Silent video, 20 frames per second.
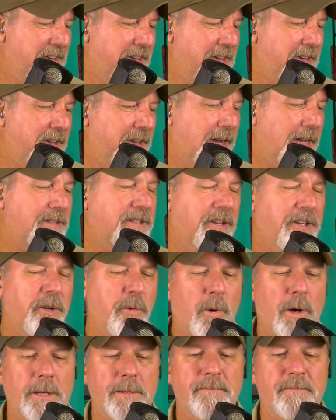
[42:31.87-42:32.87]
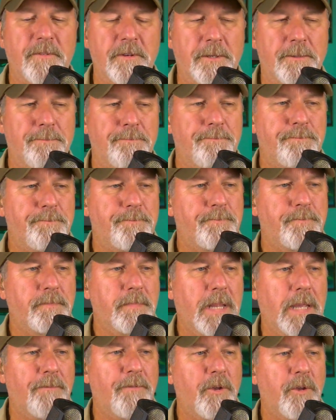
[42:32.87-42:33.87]
I tell you what, Phil,
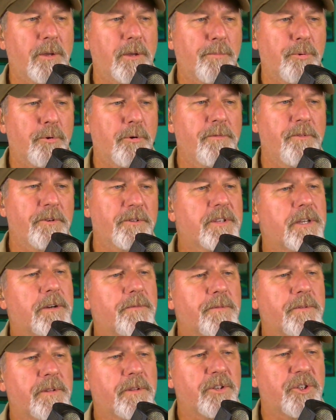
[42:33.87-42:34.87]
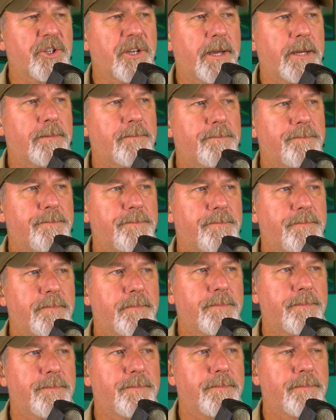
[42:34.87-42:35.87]
if you can prove yourself in the chat
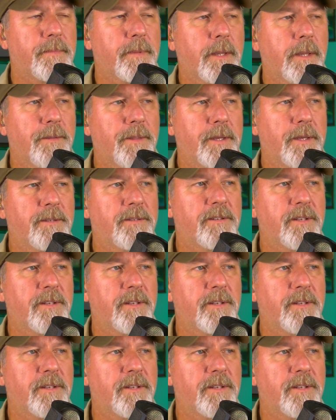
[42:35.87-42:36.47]
that